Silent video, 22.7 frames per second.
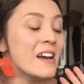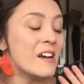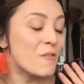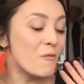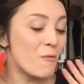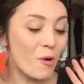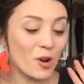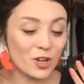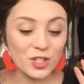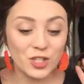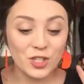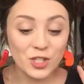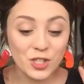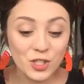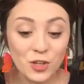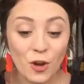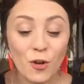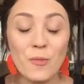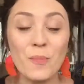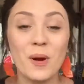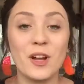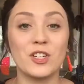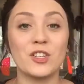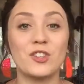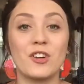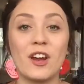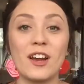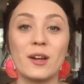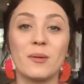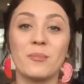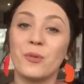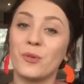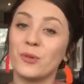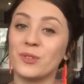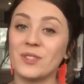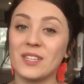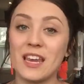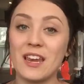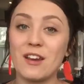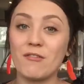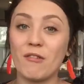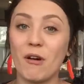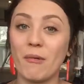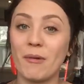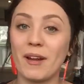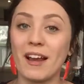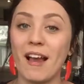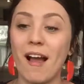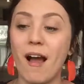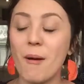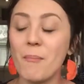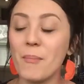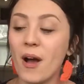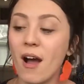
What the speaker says: watched so much Dragon Ball Z growing up.